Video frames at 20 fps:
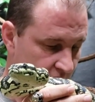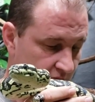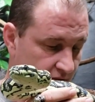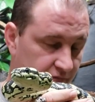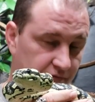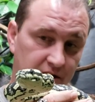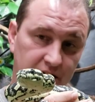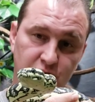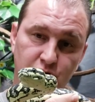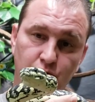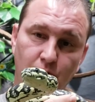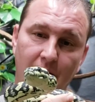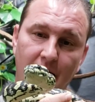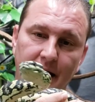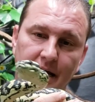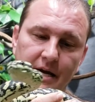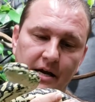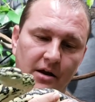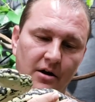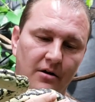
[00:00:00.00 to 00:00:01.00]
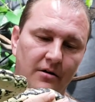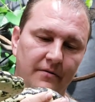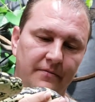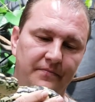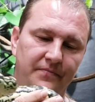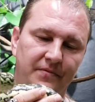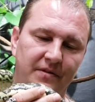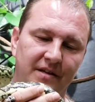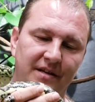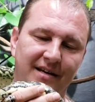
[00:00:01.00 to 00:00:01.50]
this right here
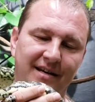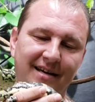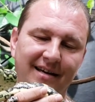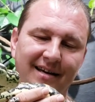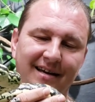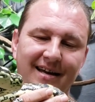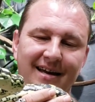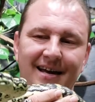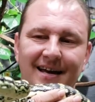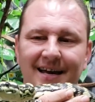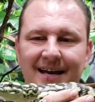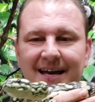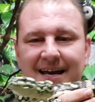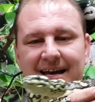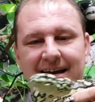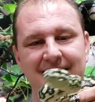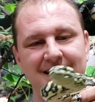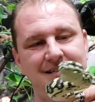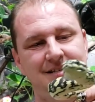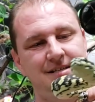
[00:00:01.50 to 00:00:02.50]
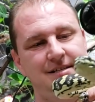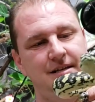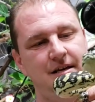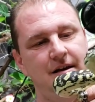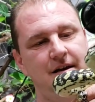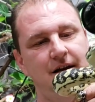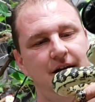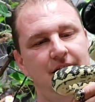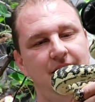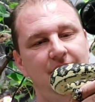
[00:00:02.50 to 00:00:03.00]
is
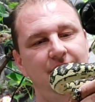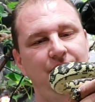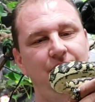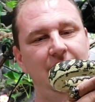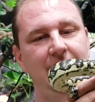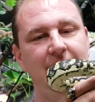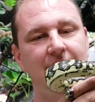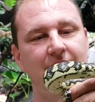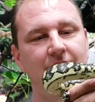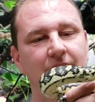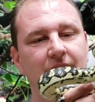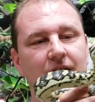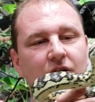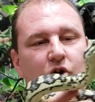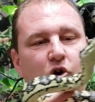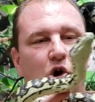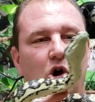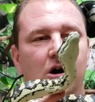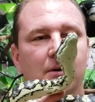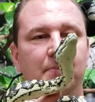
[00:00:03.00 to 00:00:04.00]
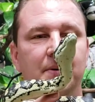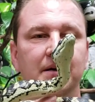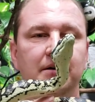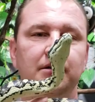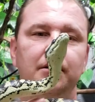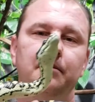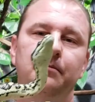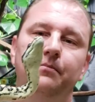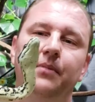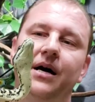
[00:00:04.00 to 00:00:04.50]
the carpet
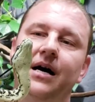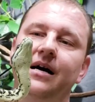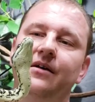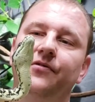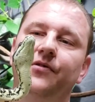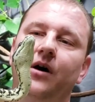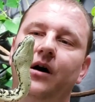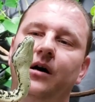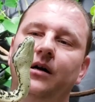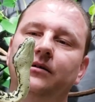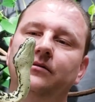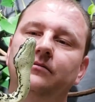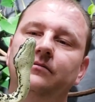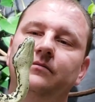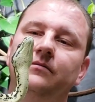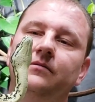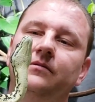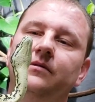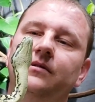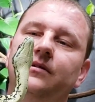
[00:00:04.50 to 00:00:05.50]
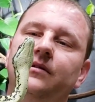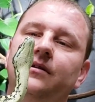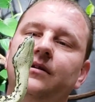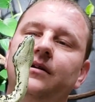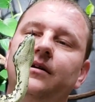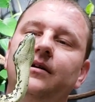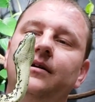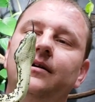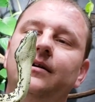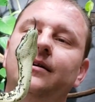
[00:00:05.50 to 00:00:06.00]
python,
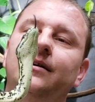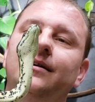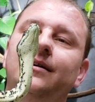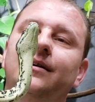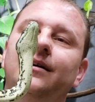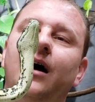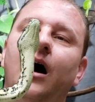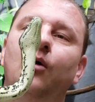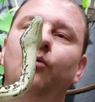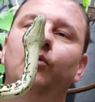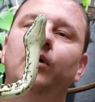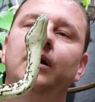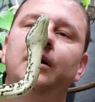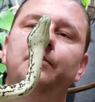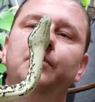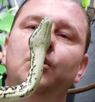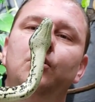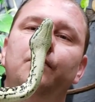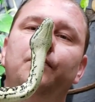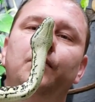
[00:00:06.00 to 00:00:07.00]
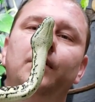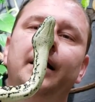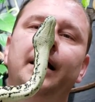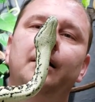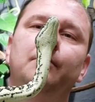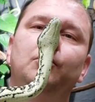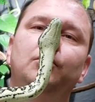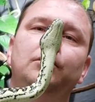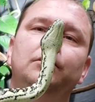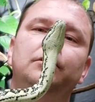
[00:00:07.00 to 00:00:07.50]
a really beautiful
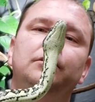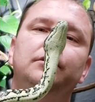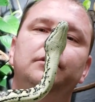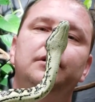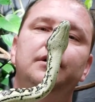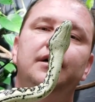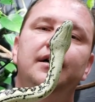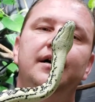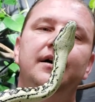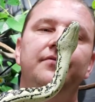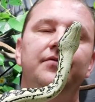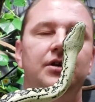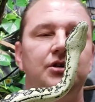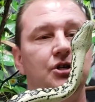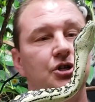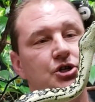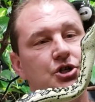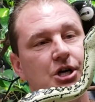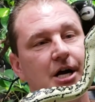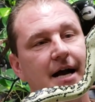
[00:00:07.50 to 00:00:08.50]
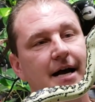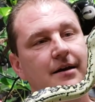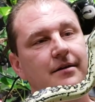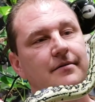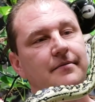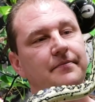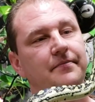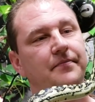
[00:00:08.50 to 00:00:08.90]
animal. This is Chad.